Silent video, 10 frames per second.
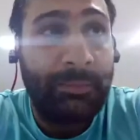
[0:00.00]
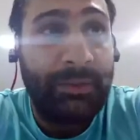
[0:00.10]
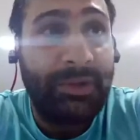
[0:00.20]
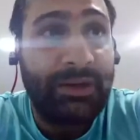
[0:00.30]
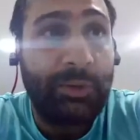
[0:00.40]

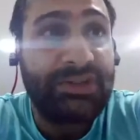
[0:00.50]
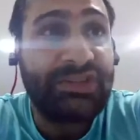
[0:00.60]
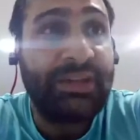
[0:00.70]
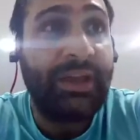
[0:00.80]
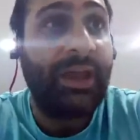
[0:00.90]
people are
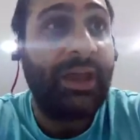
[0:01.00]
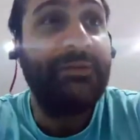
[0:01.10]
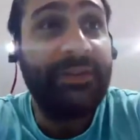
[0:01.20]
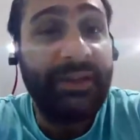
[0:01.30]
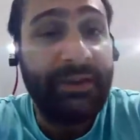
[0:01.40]
questioning
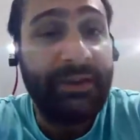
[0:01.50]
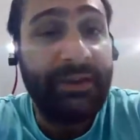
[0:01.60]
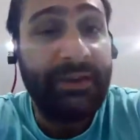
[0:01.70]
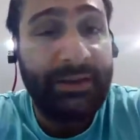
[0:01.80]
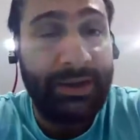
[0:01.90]
everything right now.